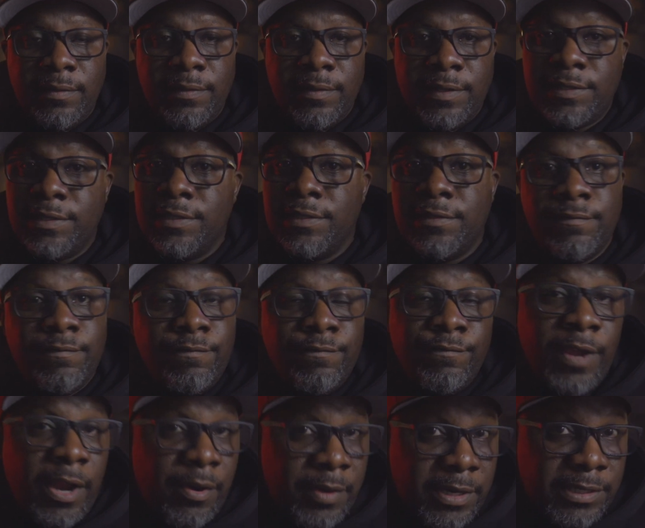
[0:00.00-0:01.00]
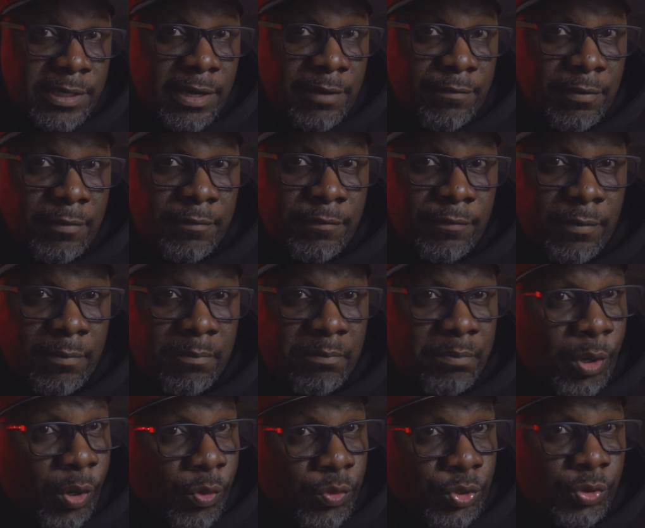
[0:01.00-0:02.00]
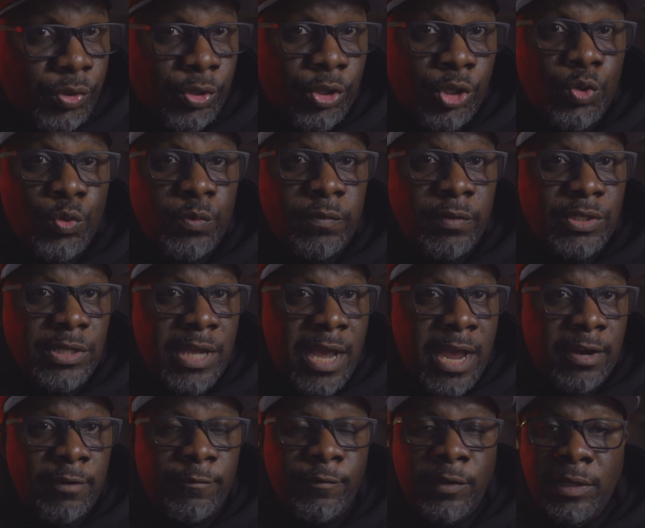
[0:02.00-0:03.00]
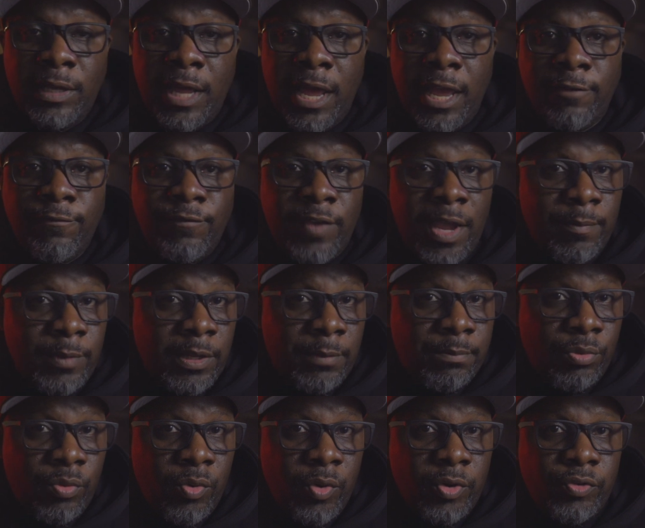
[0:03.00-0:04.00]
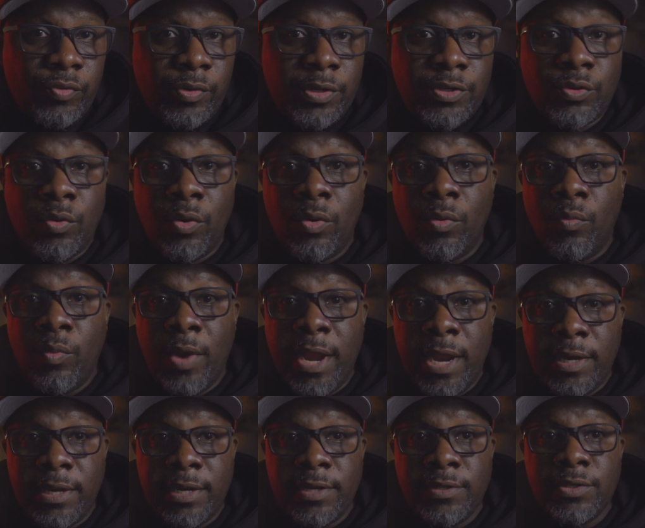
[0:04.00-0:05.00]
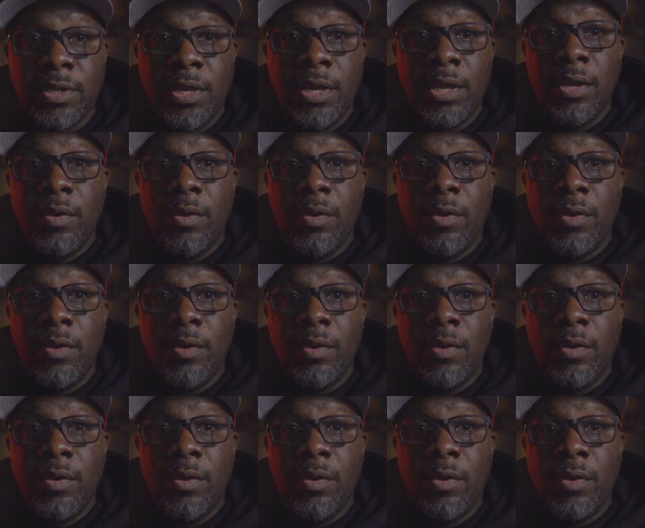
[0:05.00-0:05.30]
This is very different from personal use photography like family portraits or weddings,